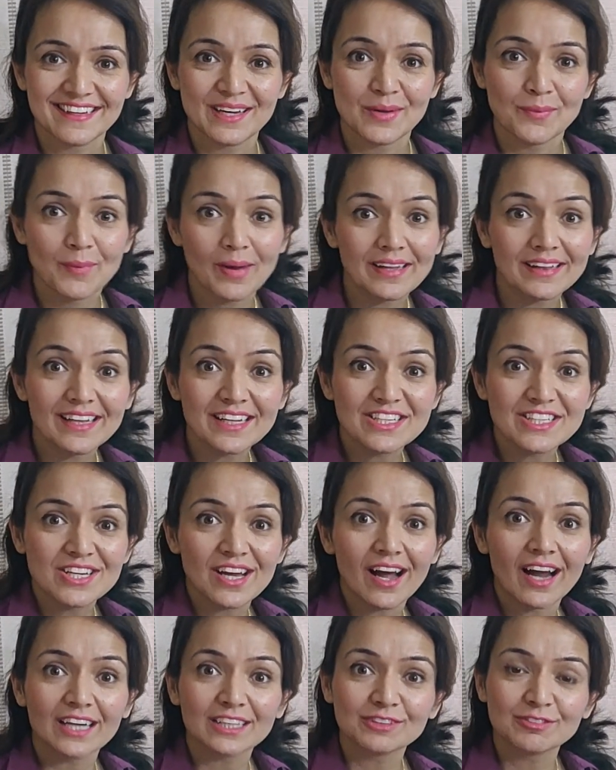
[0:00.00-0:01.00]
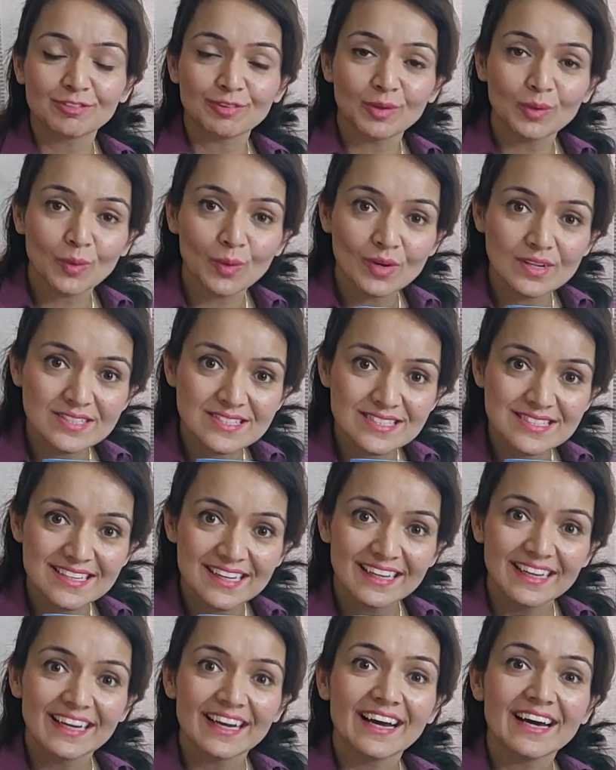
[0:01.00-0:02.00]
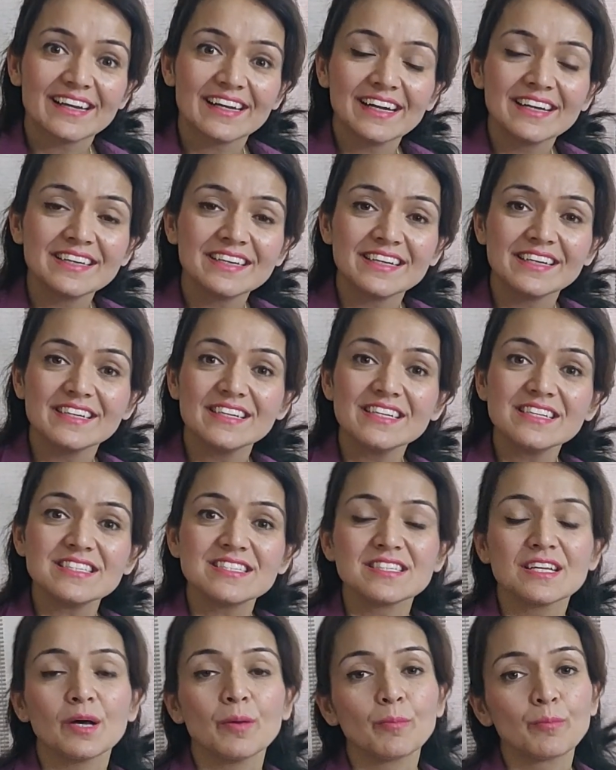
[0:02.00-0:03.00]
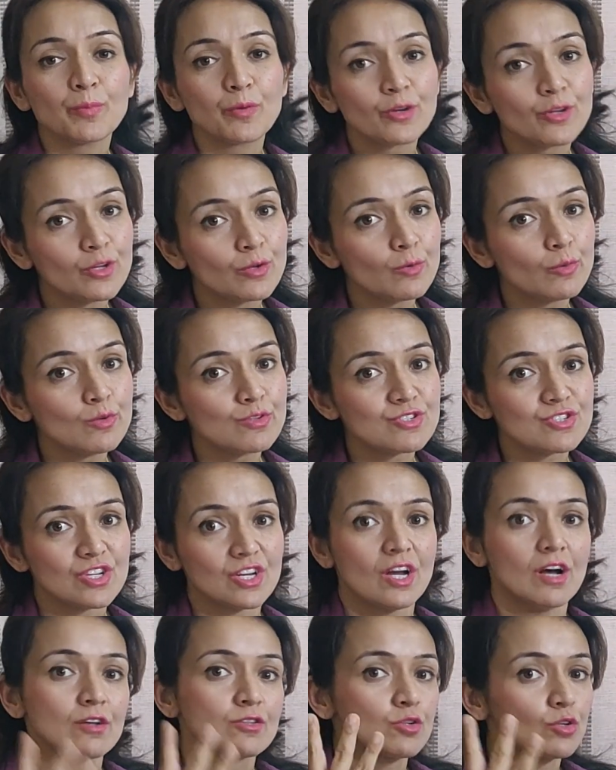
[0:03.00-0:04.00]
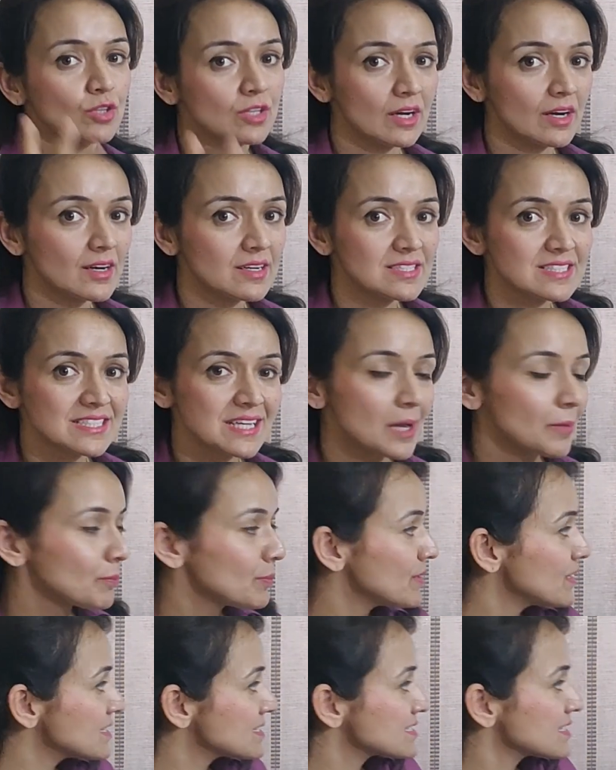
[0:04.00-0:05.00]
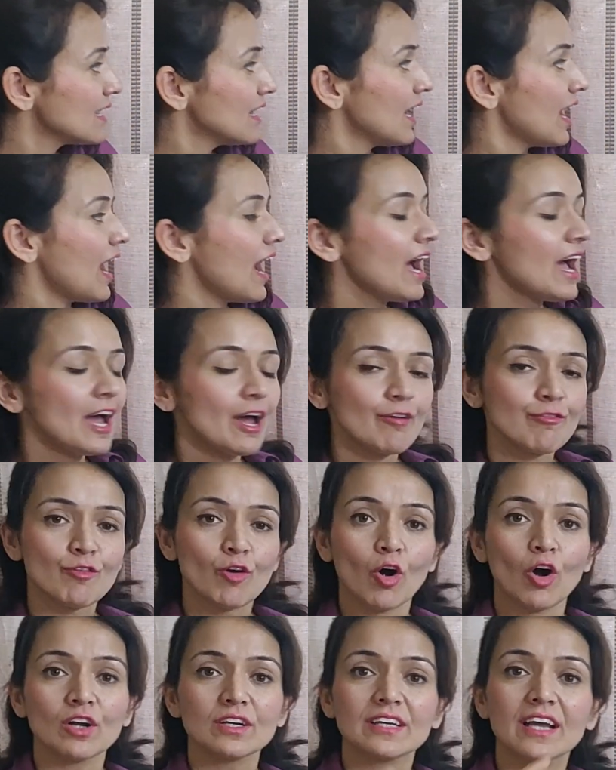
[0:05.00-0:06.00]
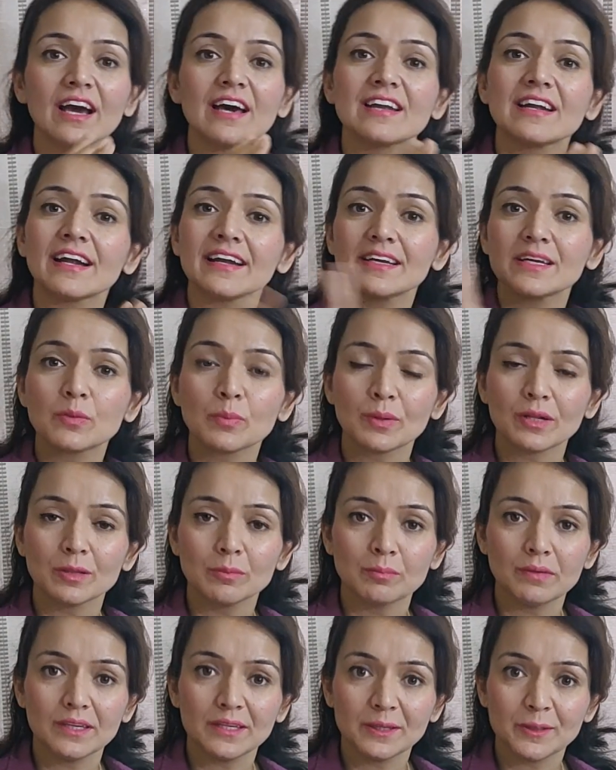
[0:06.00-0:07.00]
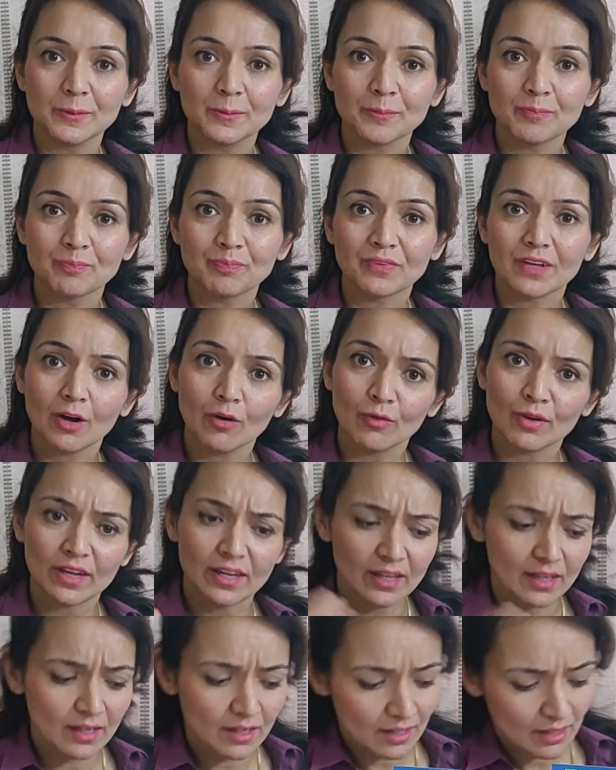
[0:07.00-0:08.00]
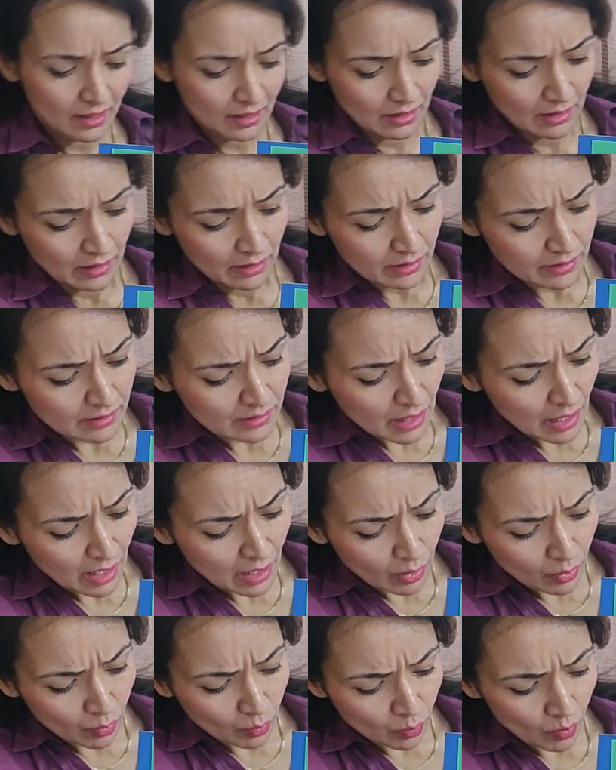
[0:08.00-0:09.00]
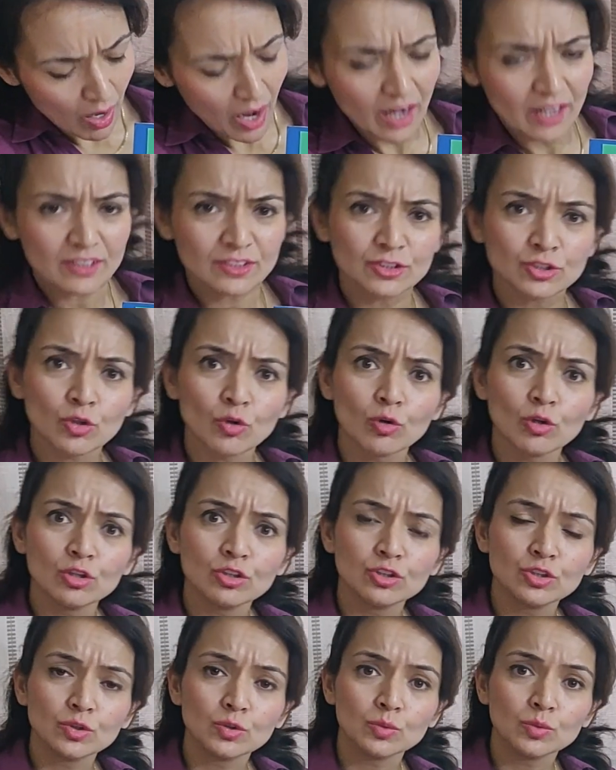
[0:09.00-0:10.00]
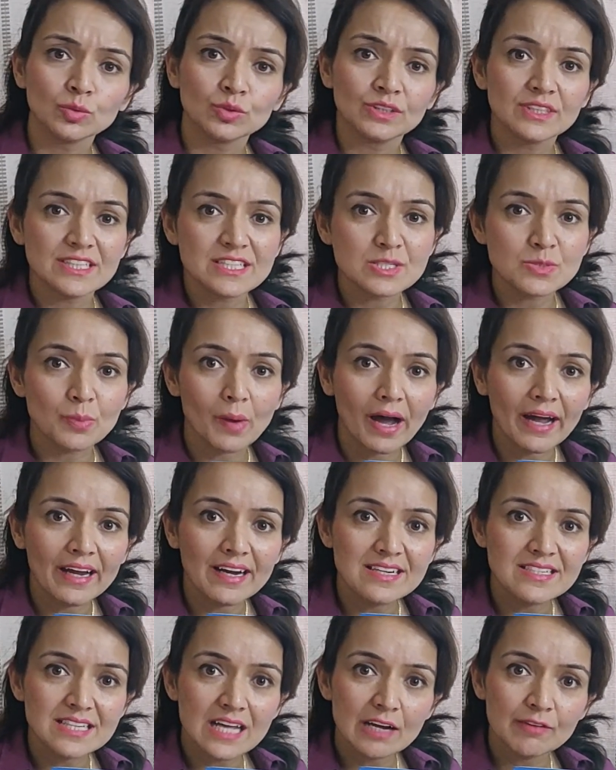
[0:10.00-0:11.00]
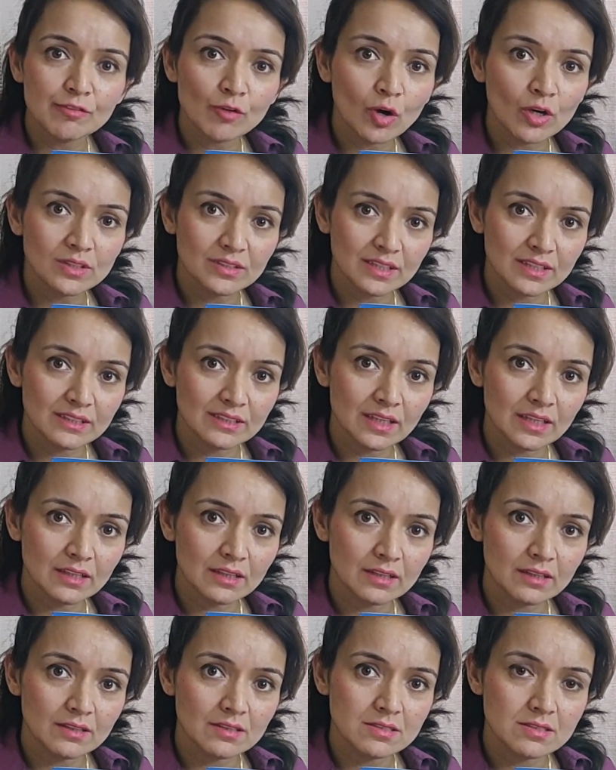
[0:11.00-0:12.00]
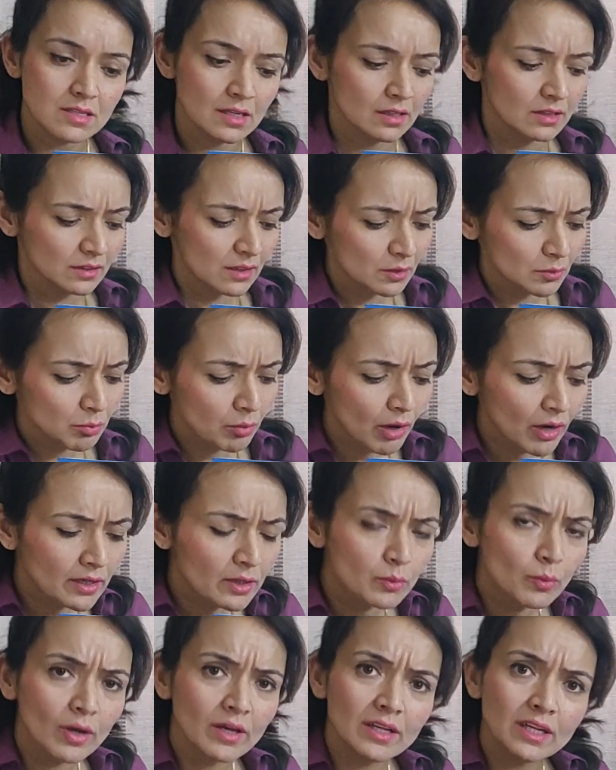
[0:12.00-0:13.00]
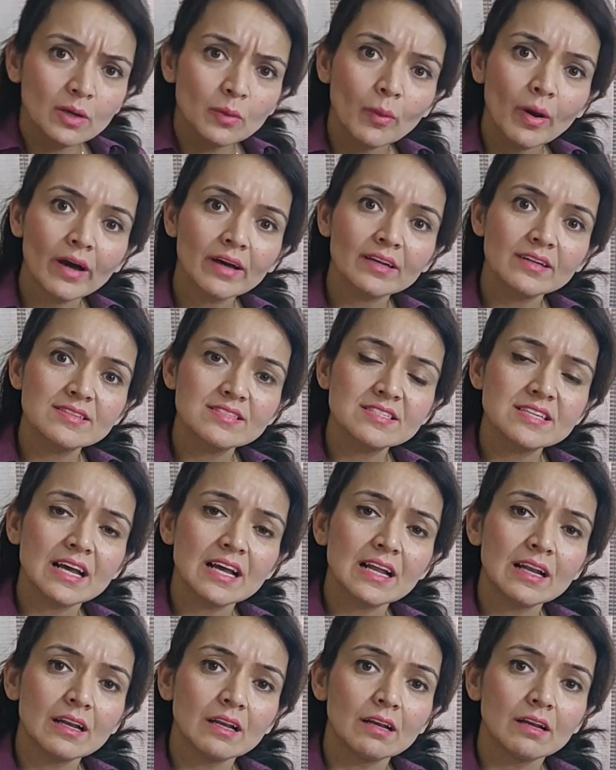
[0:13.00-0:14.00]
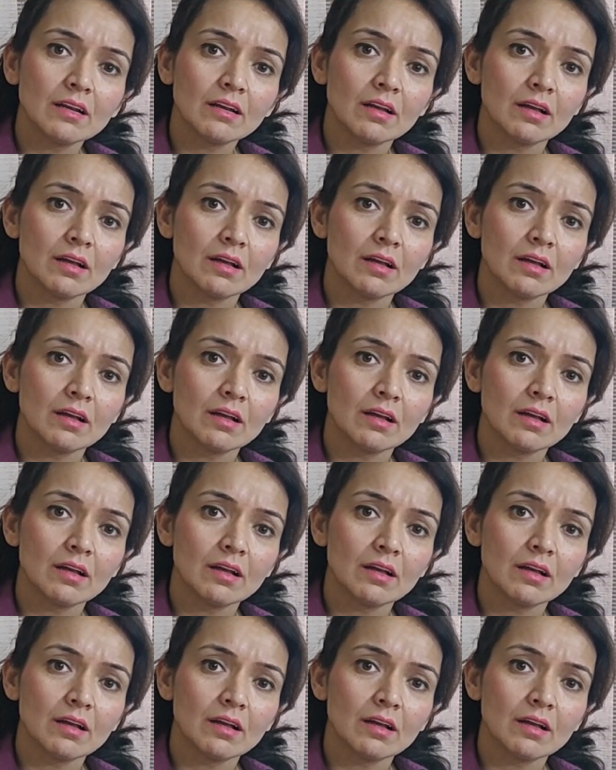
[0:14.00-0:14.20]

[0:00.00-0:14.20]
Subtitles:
When the charge flows, current is produced. So third step is, I have got current with me. Okay. Now I told you these wires have got conductors. Then why do I require a cell?